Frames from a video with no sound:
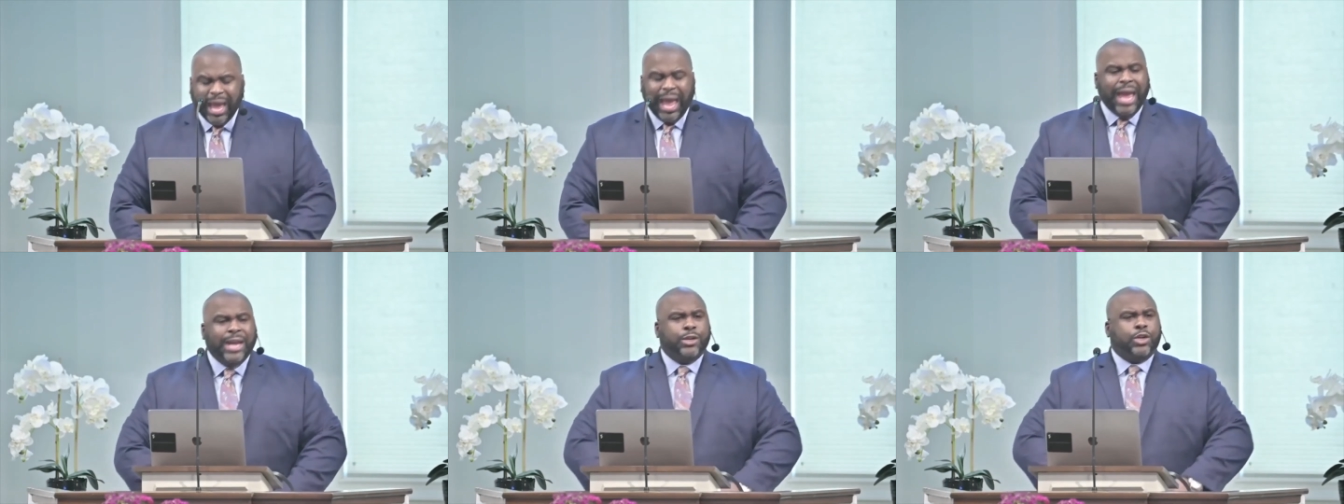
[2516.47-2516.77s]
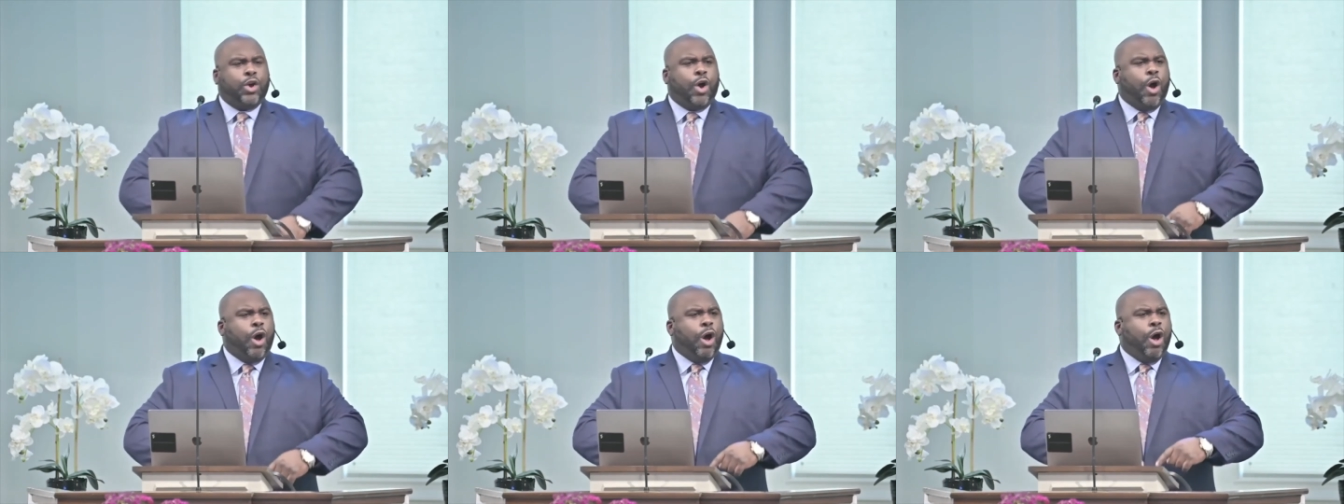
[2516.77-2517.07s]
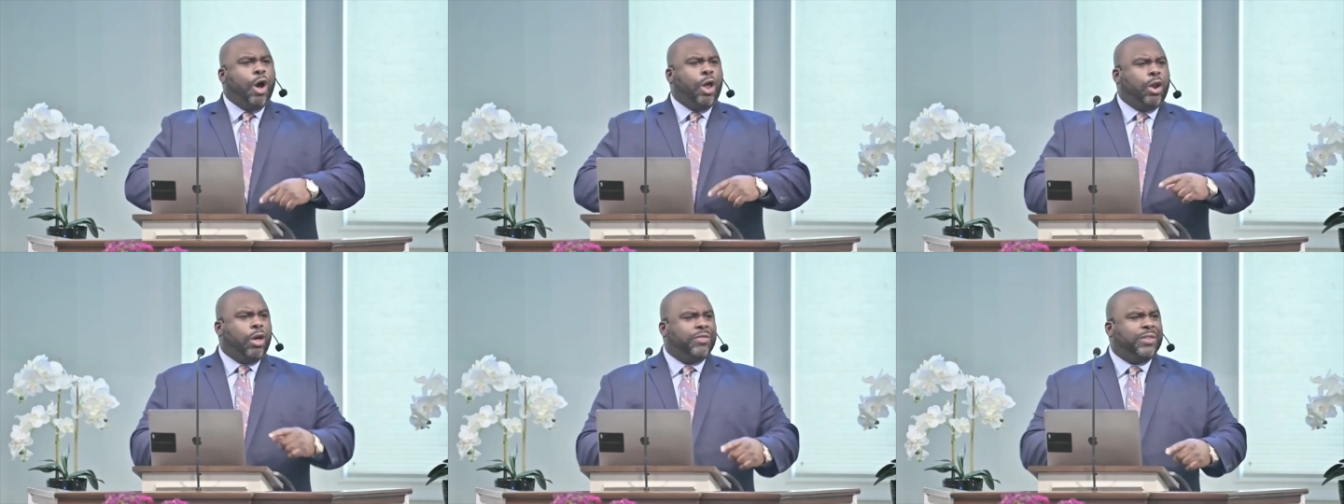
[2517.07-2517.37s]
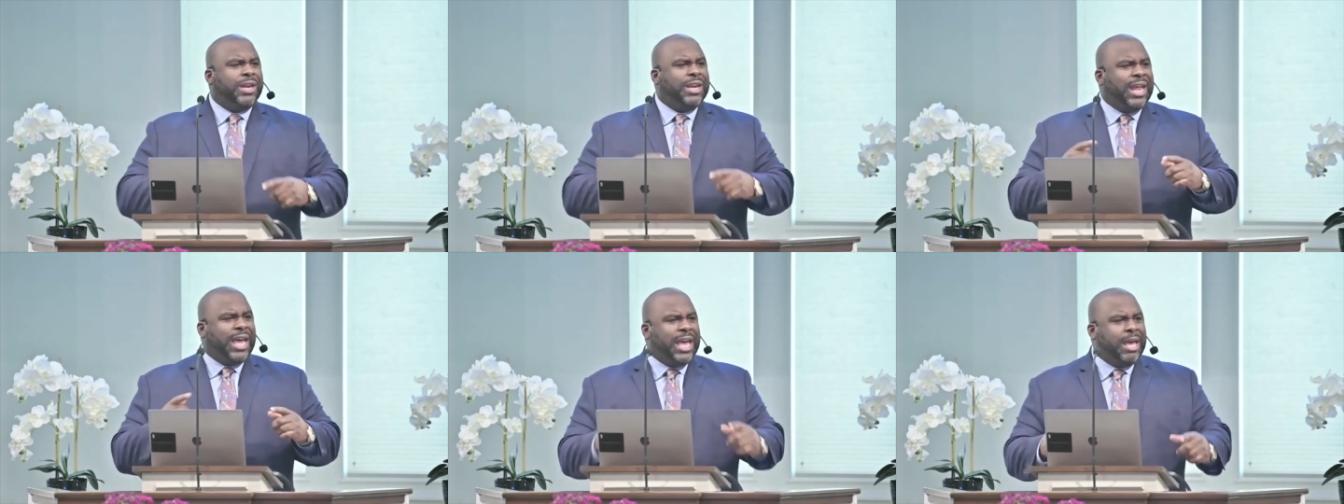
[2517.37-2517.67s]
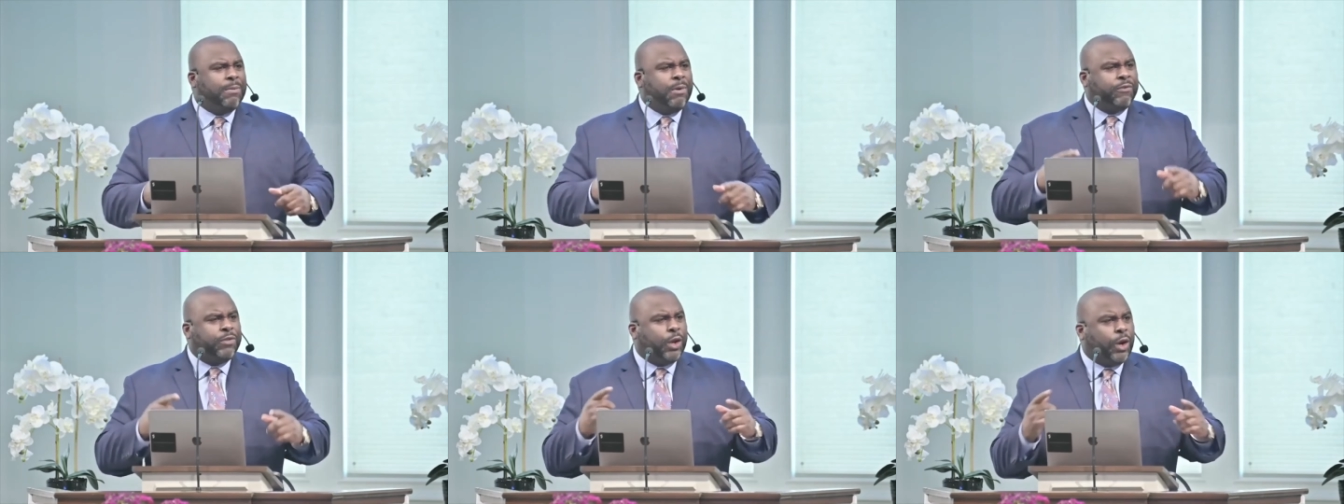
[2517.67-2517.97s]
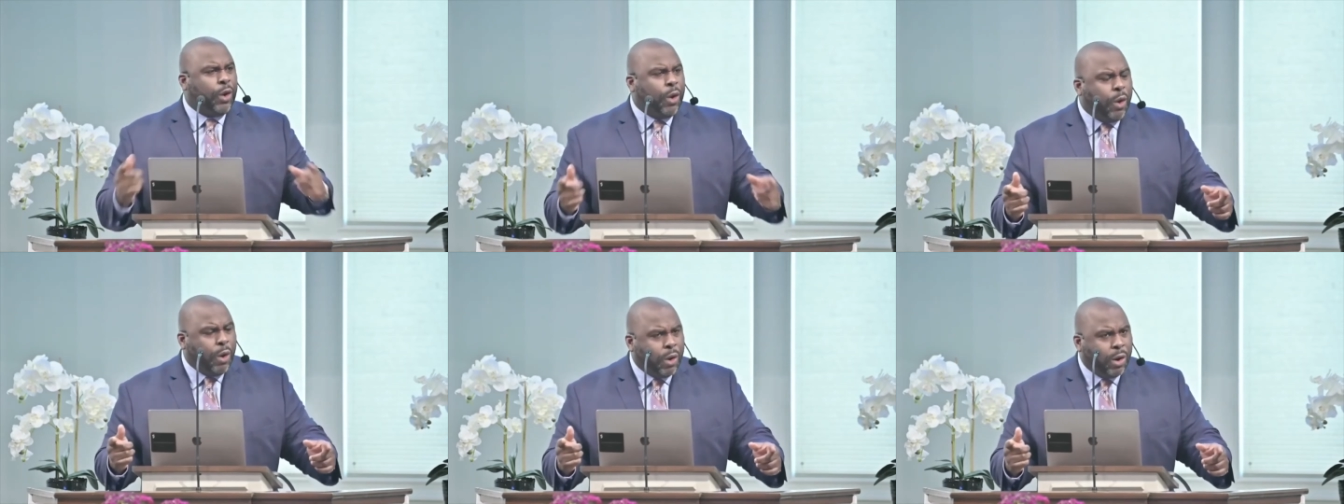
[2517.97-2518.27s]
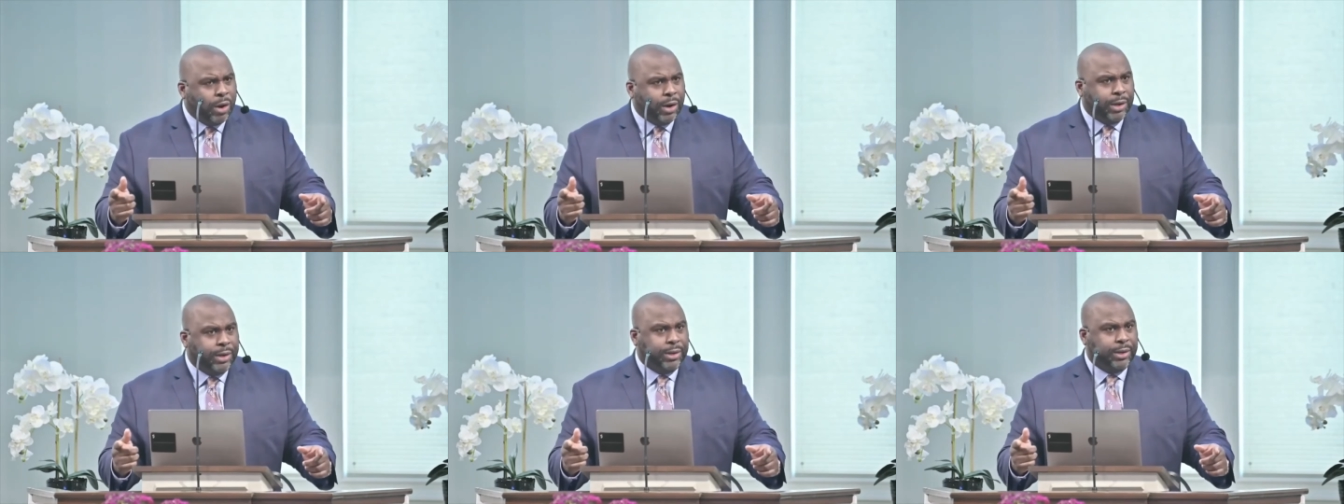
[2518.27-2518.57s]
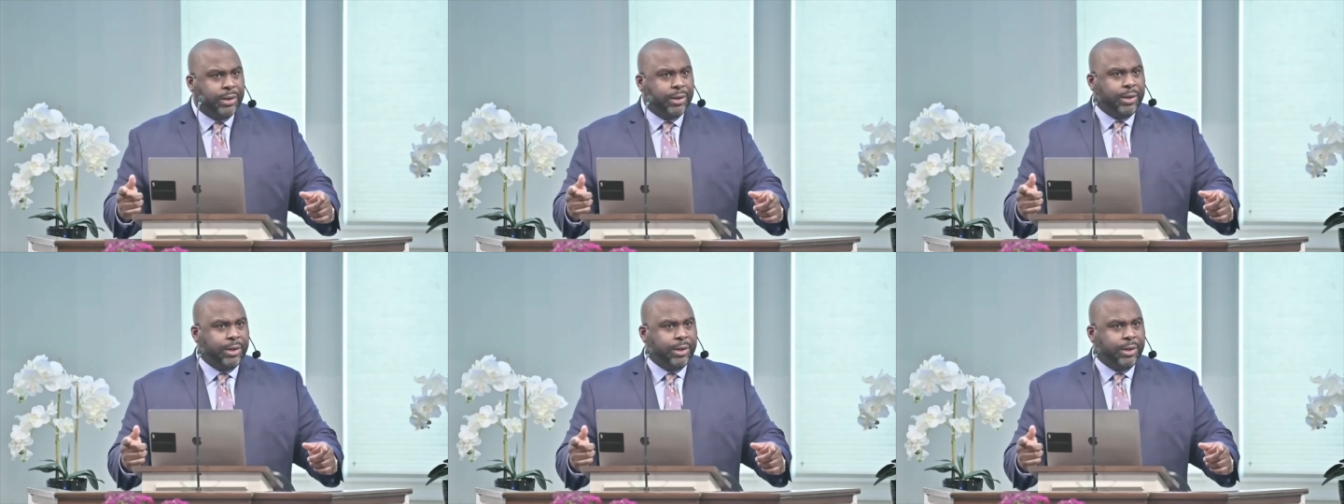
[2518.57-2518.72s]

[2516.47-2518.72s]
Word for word: and call on the name of the Lord.